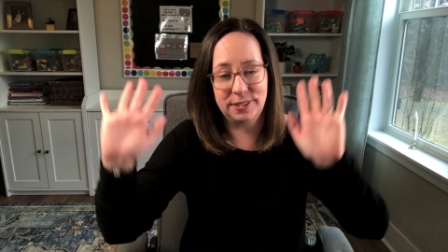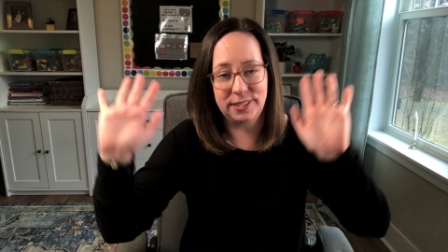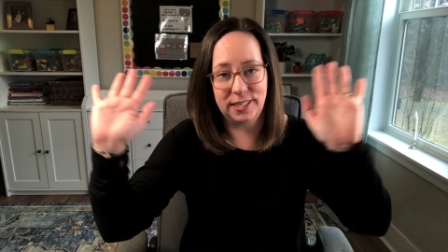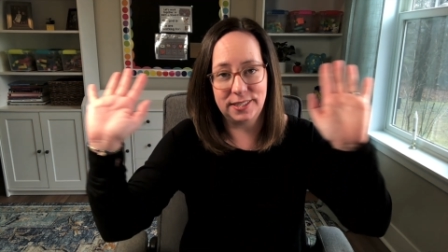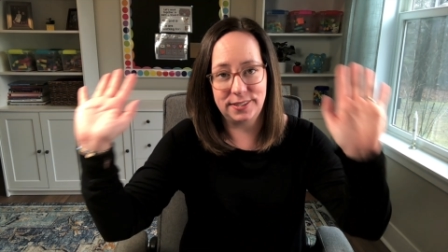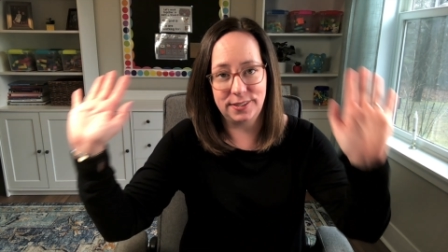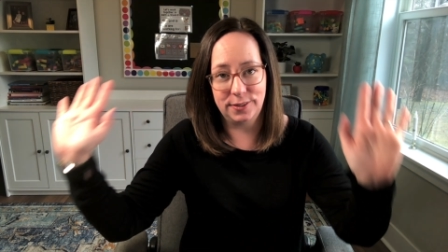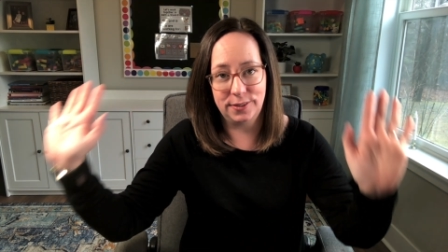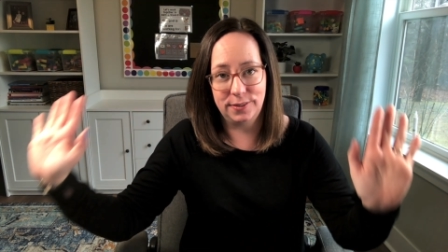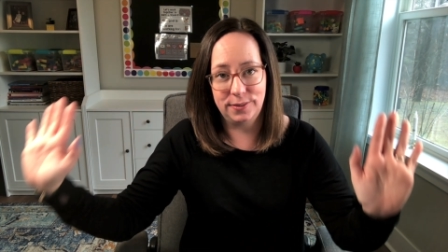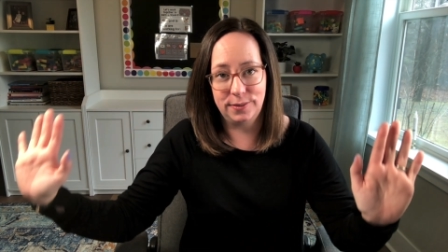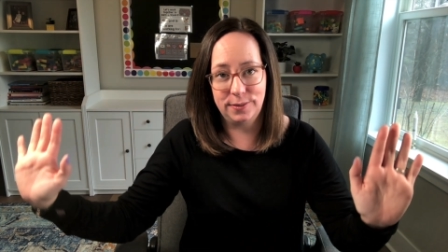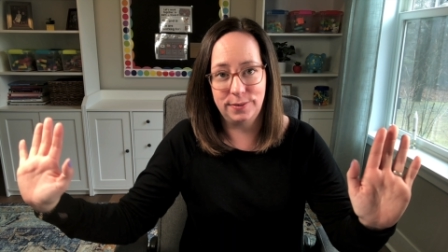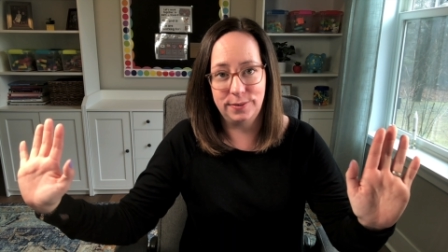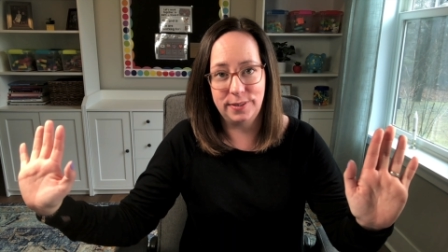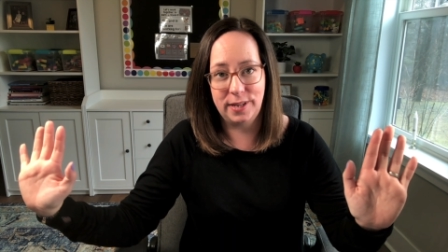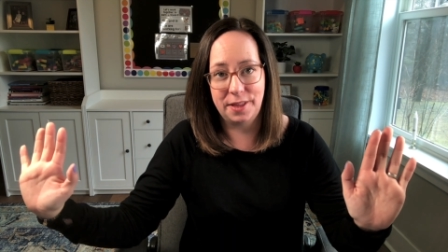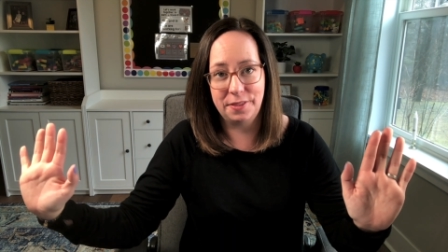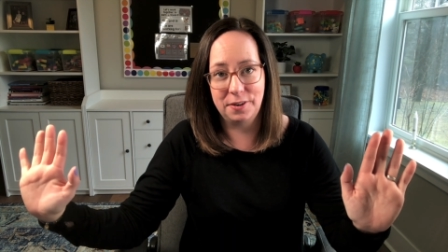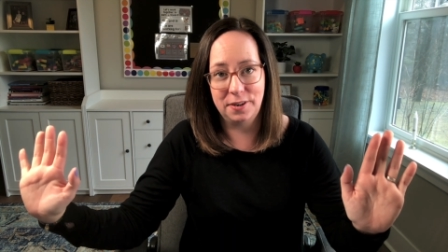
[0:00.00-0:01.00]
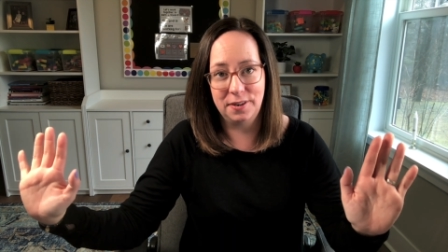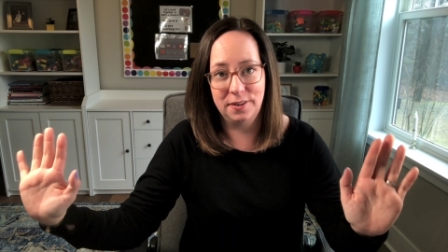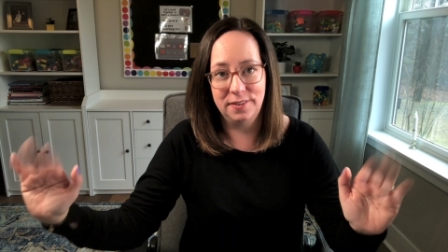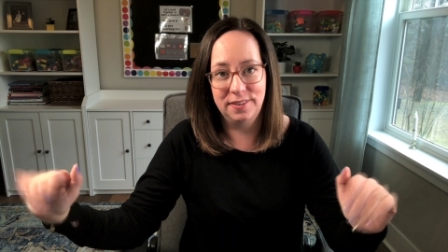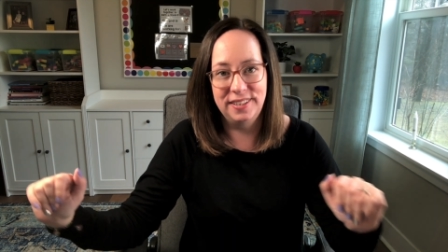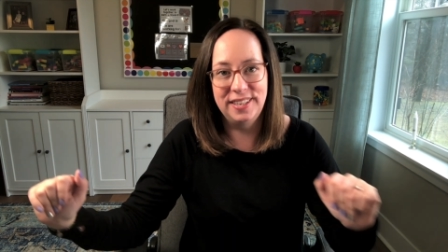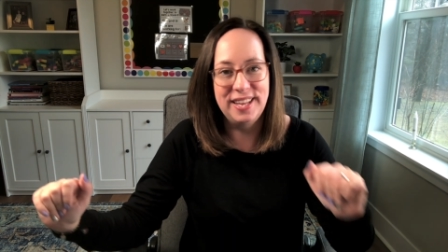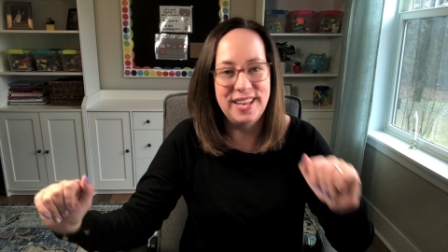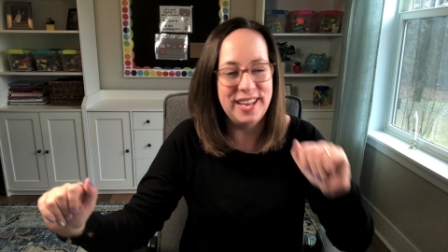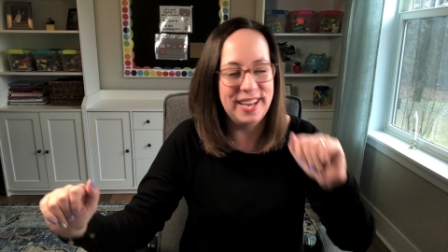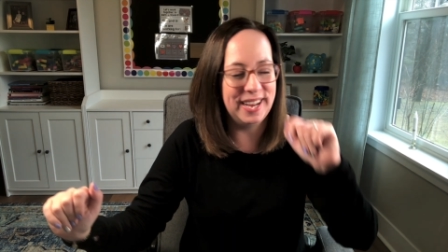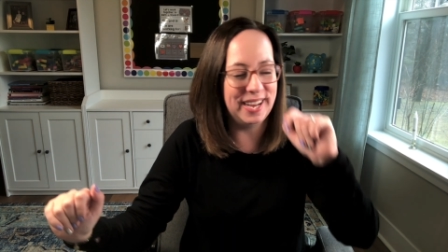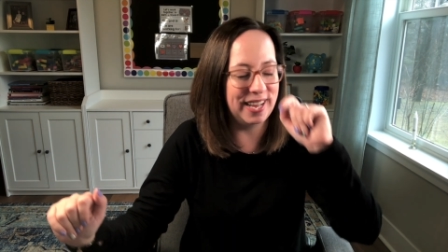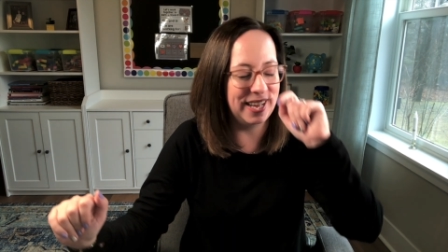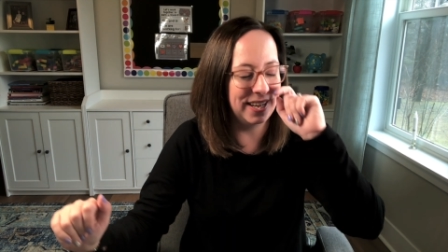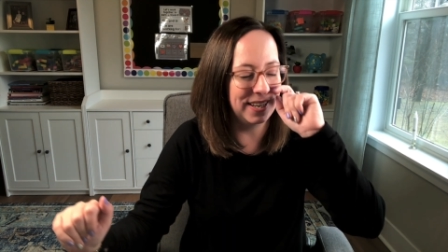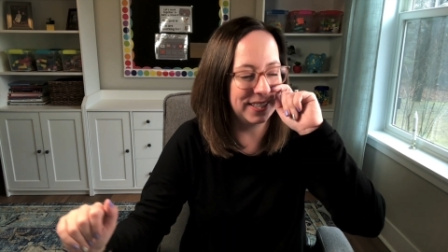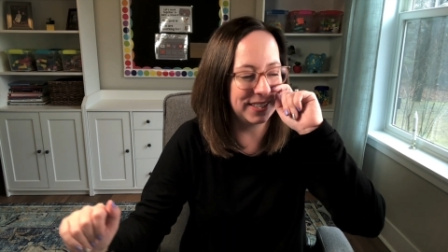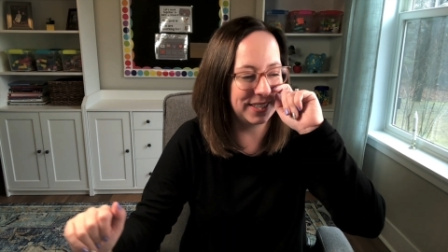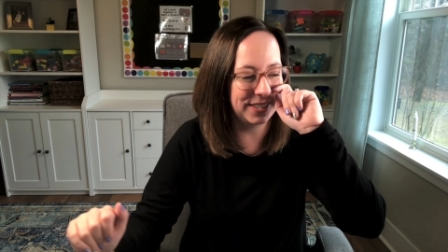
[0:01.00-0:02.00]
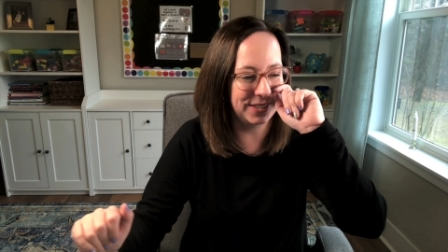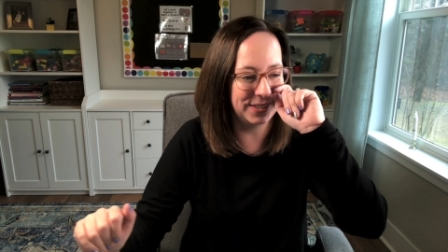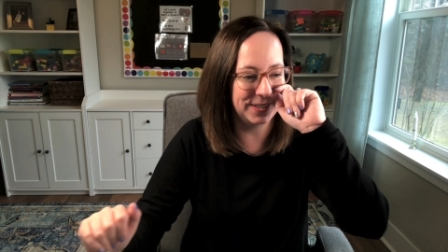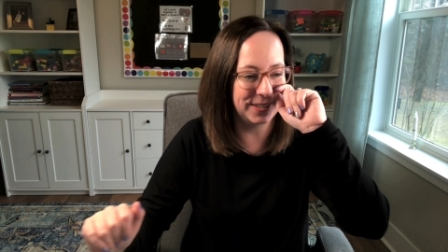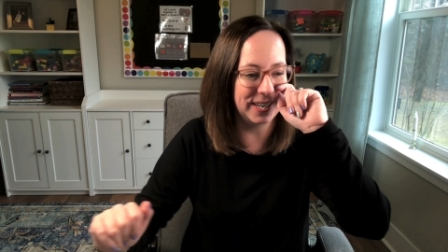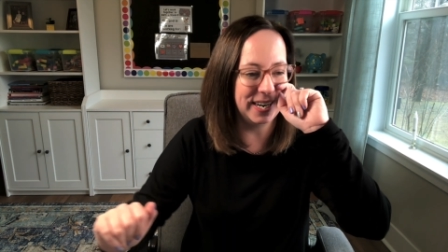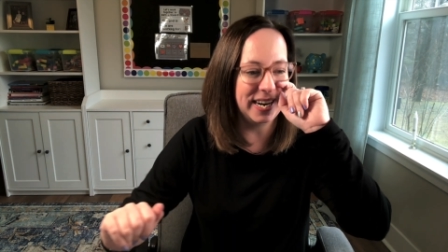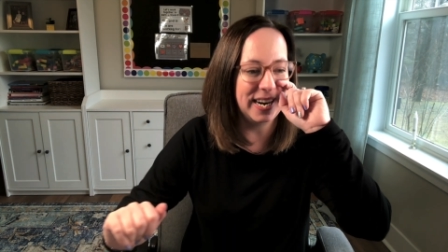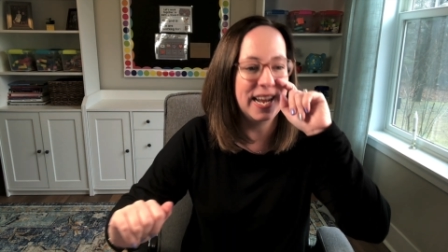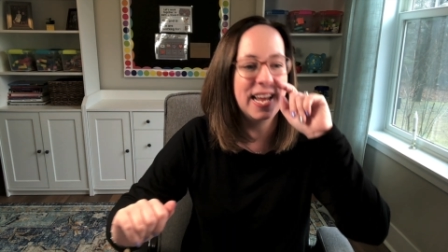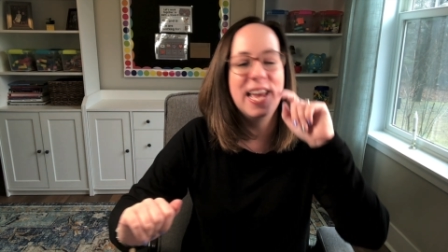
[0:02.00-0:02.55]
That's a whole nother story.